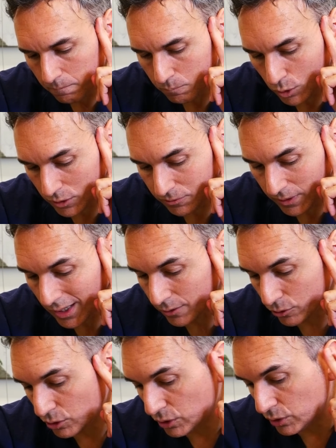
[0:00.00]
So look,
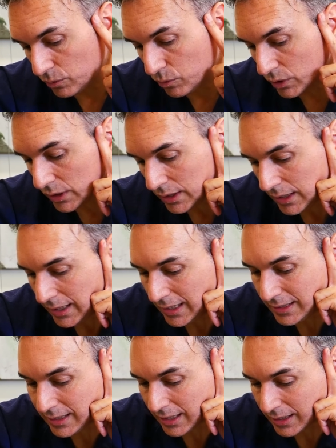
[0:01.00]

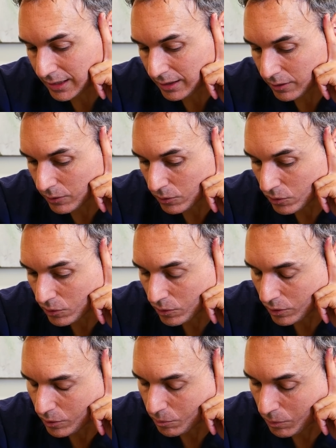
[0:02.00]
it's here,
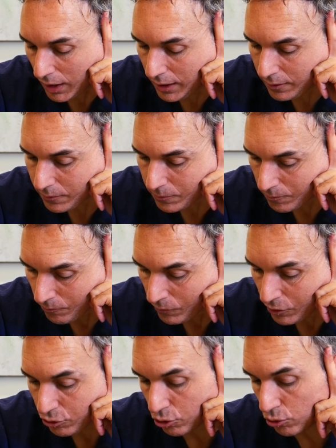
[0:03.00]
right?
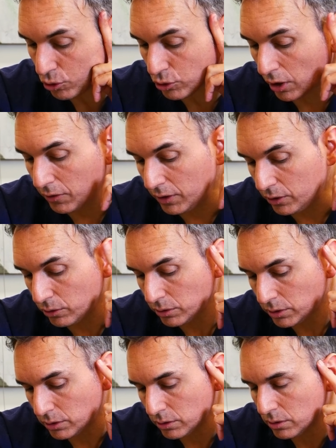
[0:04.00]
They are two little
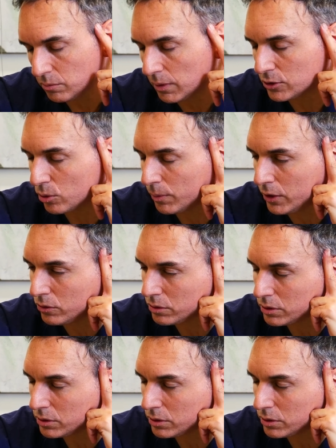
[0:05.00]
fingers, more or less.